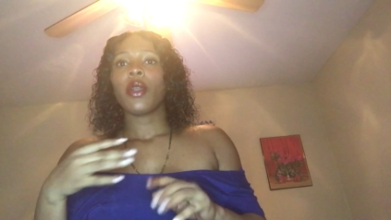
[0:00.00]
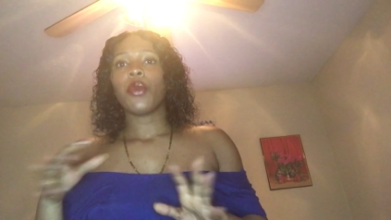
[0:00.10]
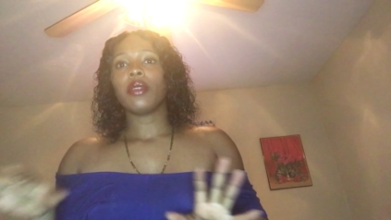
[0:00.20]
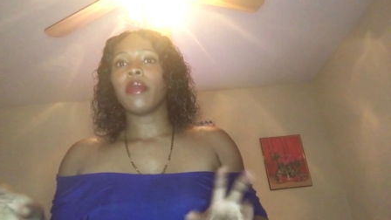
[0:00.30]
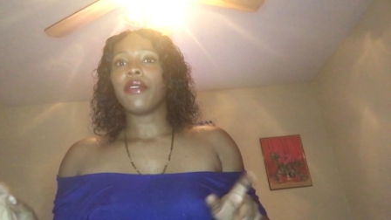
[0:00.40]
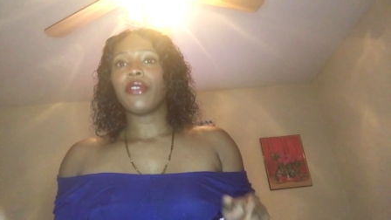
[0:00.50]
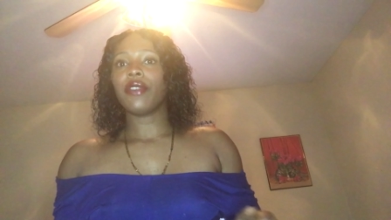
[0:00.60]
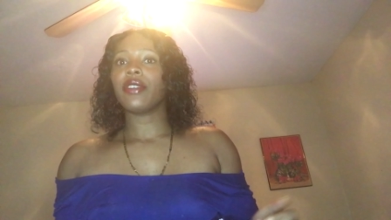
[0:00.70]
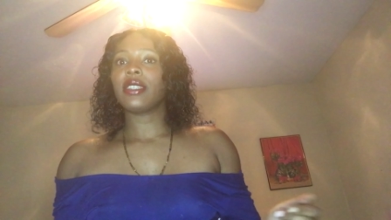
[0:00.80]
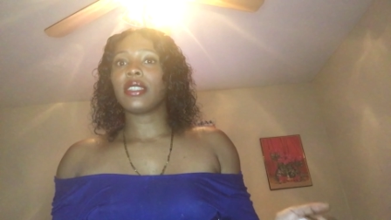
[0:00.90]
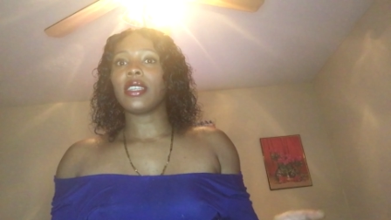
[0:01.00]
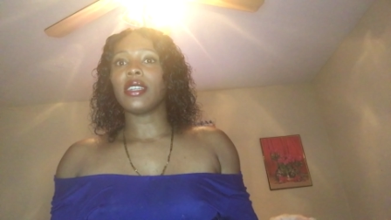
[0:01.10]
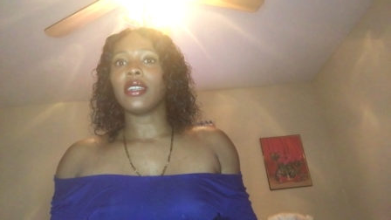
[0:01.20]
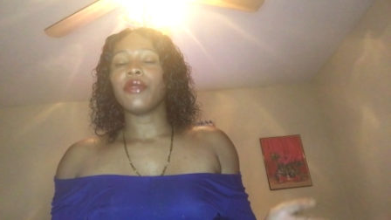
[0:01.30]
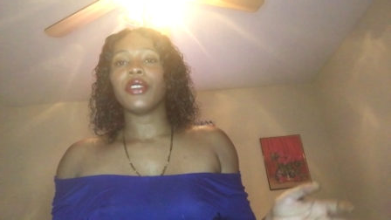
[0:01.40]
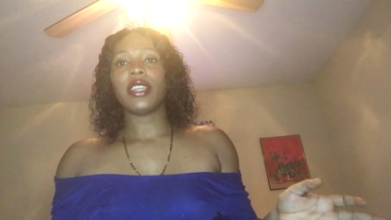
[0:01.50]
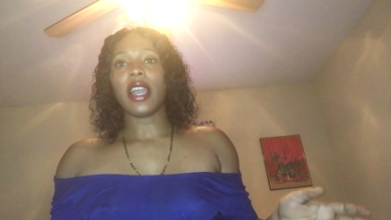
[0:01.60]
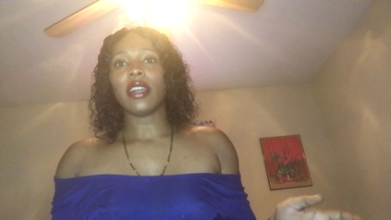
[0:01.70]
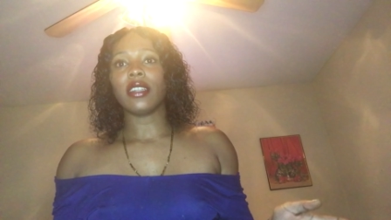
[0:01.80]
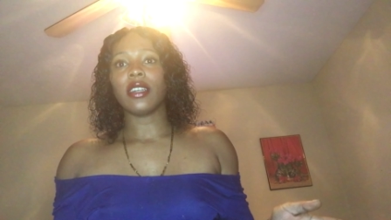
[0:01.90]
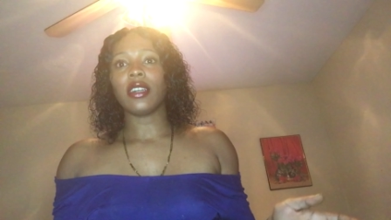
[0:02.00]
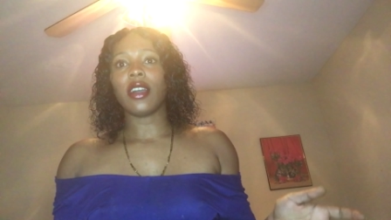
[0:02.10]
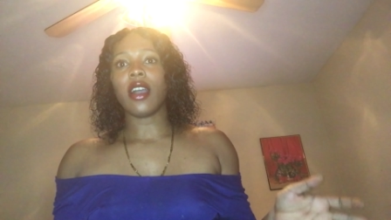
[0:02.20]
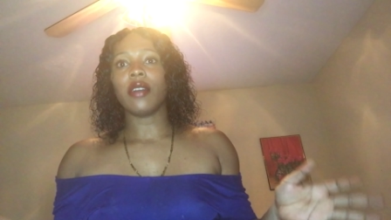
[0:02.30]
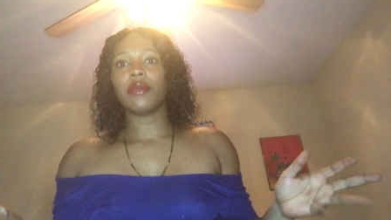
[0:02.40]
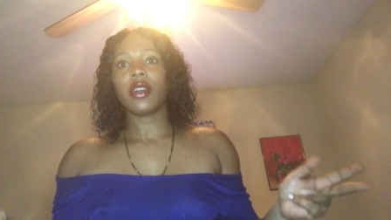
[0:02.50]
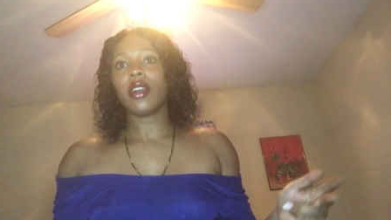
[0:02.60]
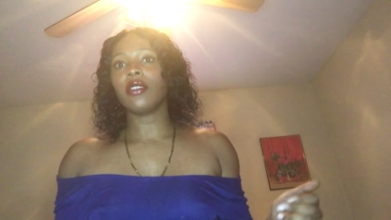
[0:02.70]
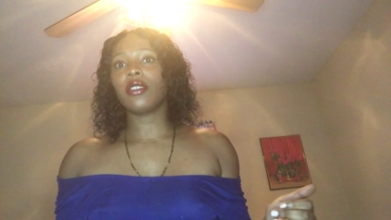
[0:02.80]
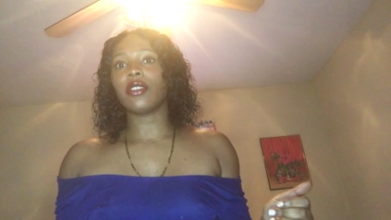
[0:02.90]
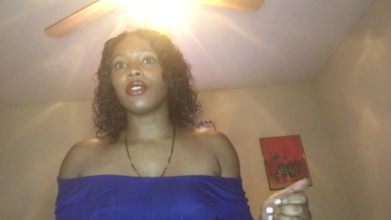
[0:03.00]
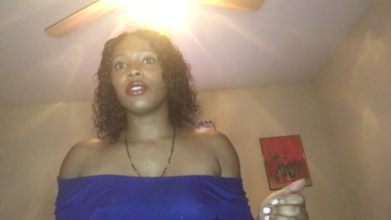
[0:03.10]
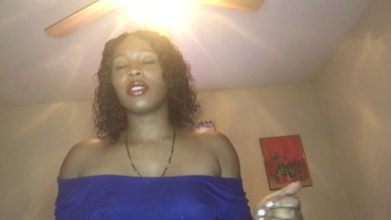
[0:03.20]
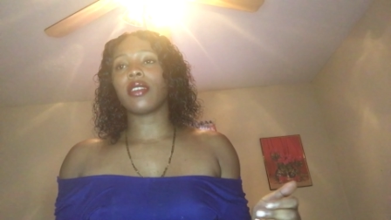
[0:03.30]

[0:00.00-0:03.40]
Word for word: one of my favorite singer, Rihanna, um, concerts.